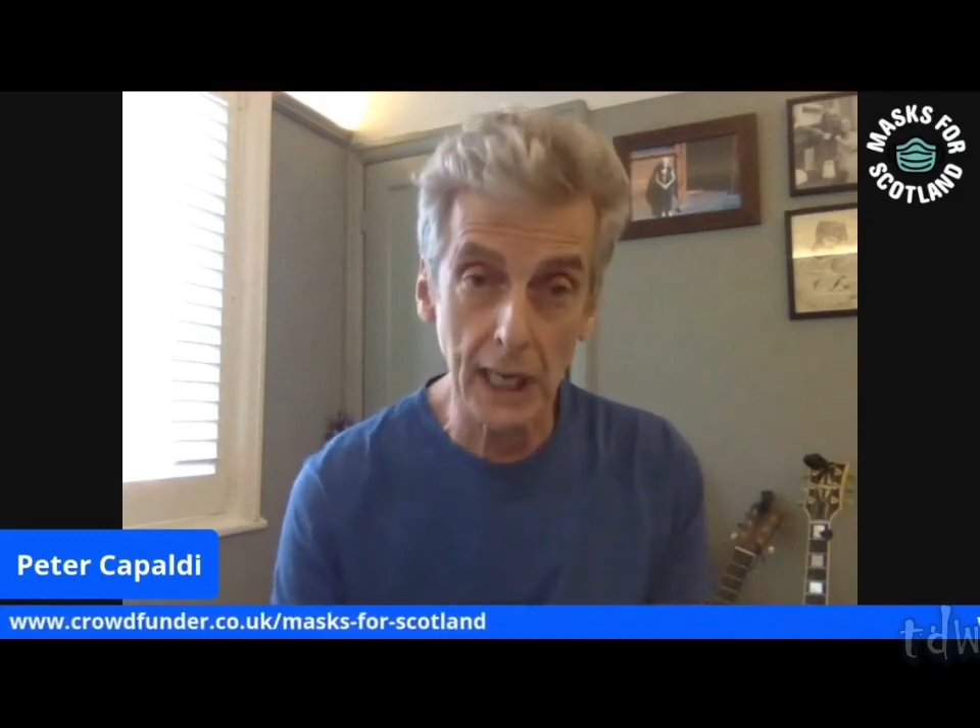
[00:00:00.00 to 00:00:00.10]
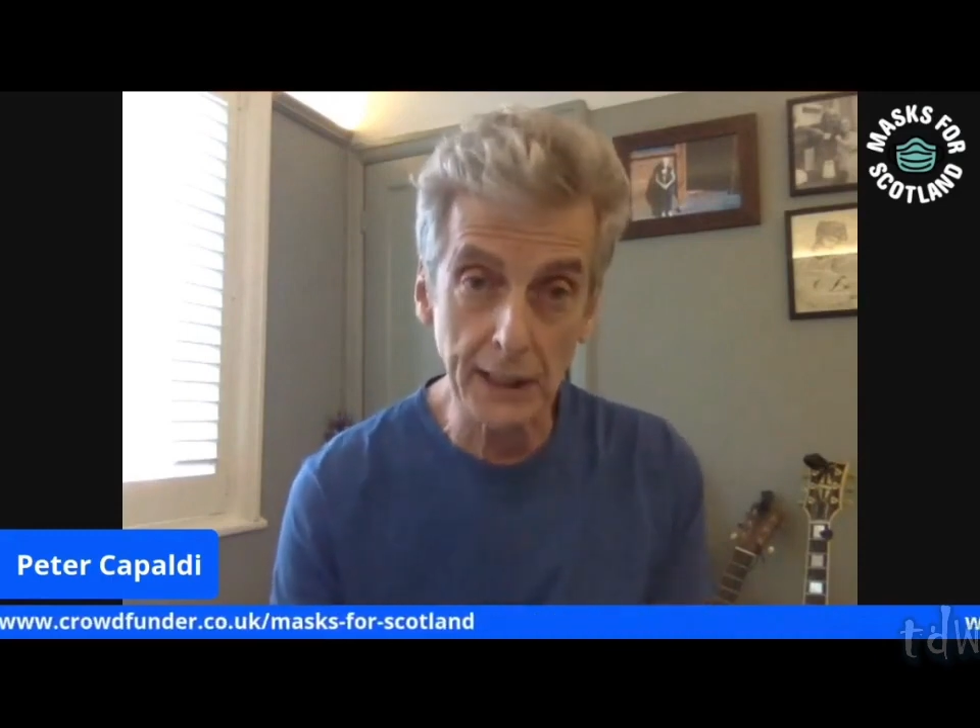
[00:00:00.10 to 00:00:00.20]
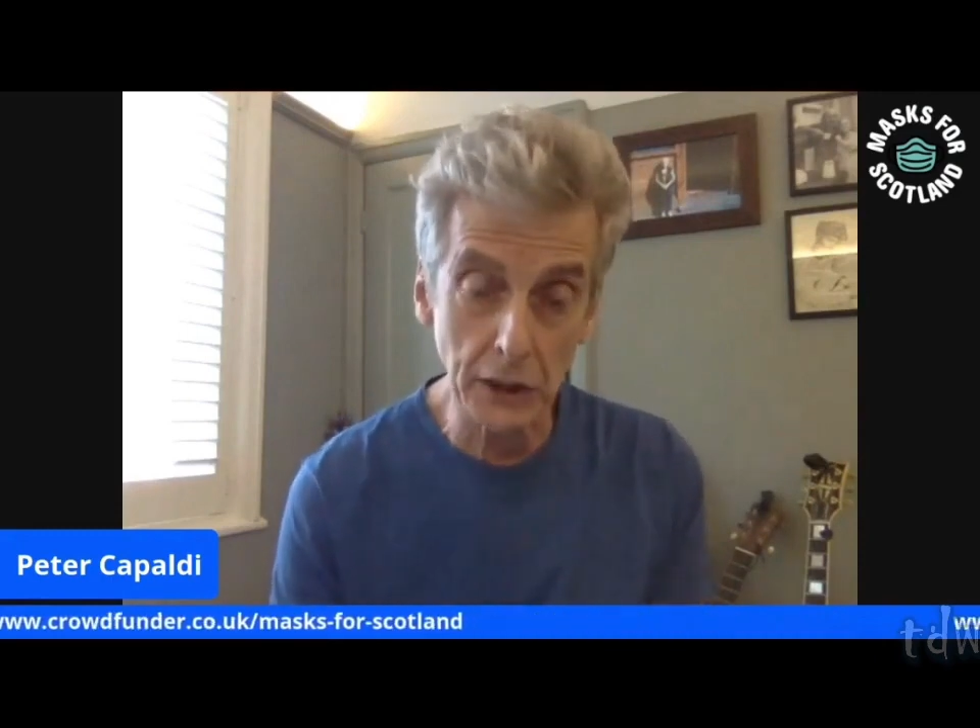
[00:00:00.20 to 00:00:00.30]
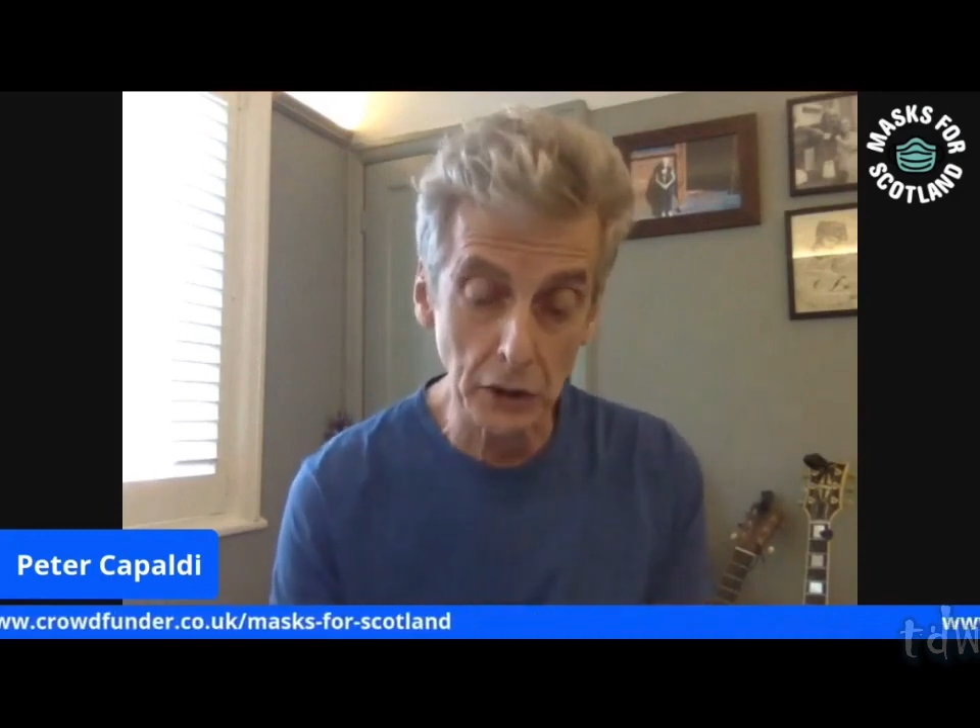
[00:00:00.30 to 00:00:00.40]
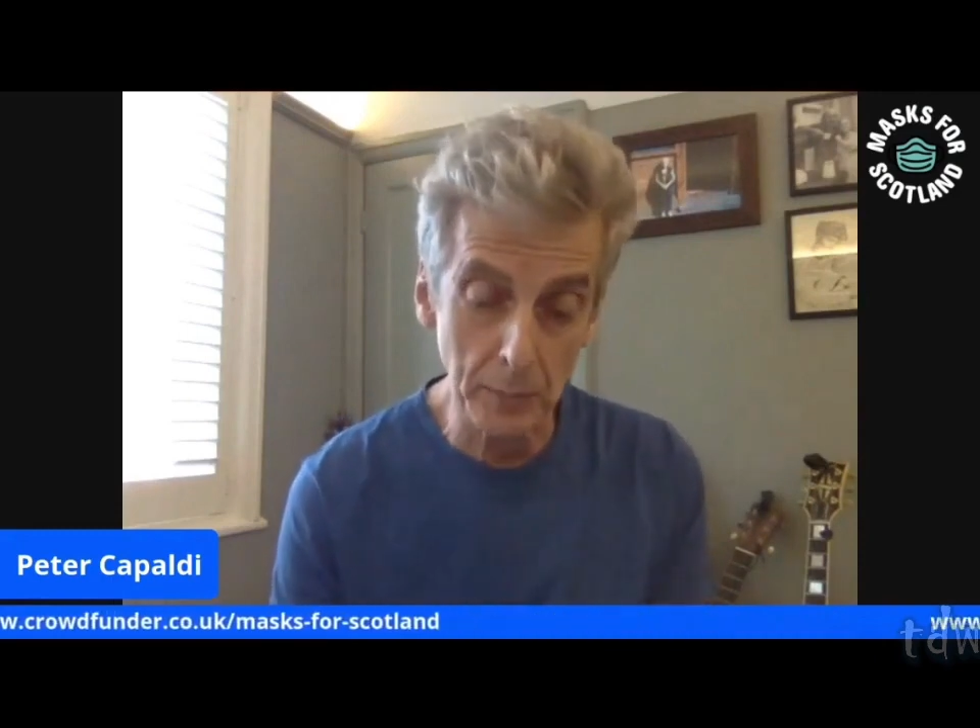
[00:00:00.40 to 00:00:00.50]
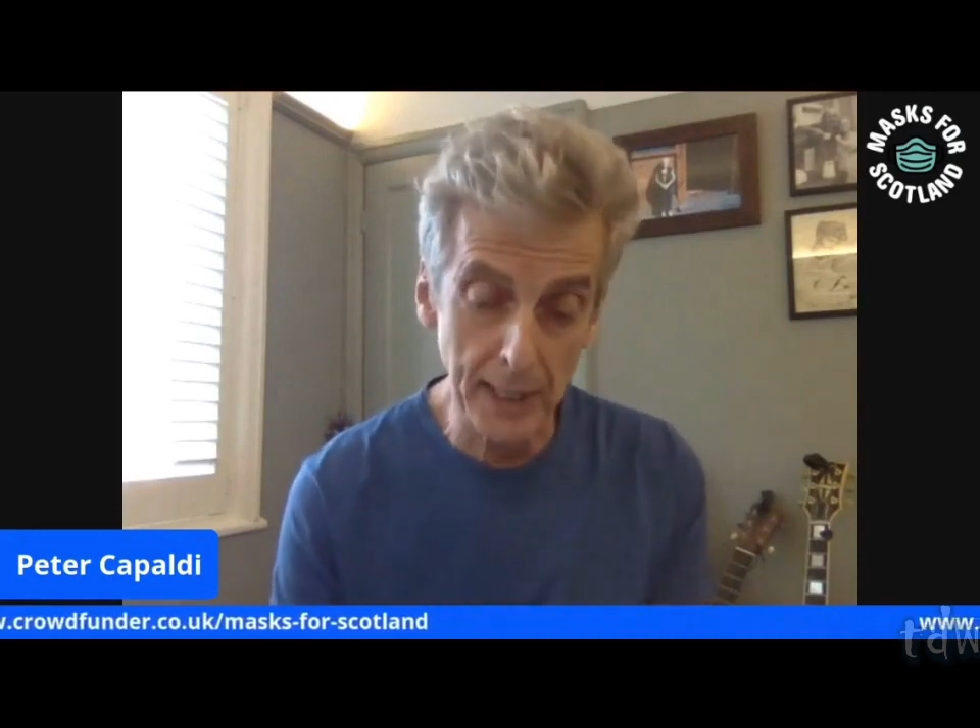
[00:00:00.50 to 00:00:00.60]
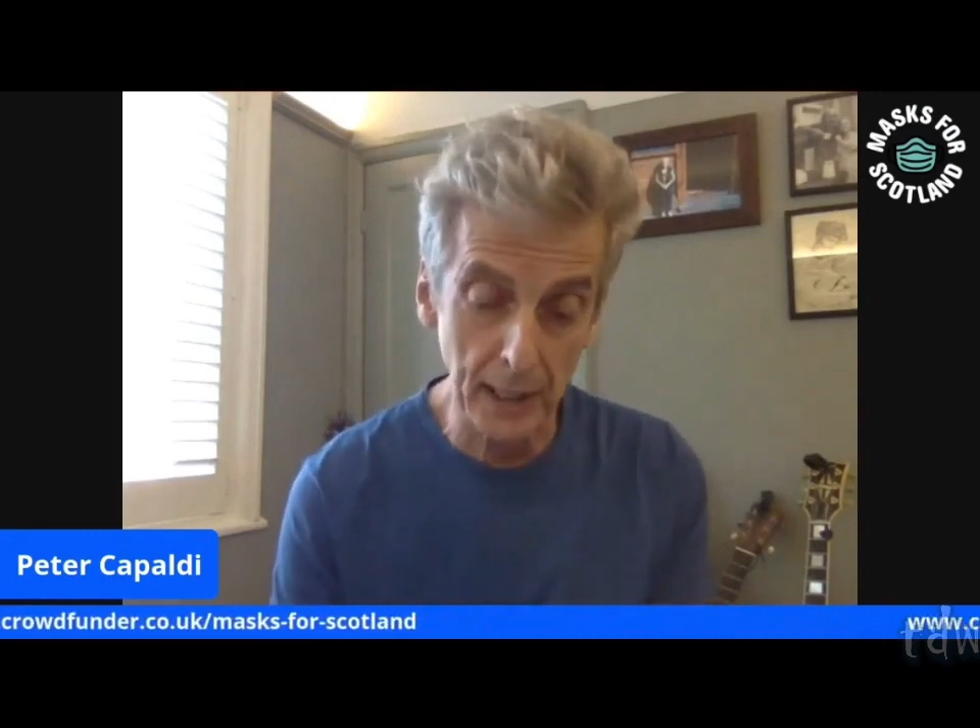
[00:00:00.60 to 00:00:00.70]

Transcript: excited to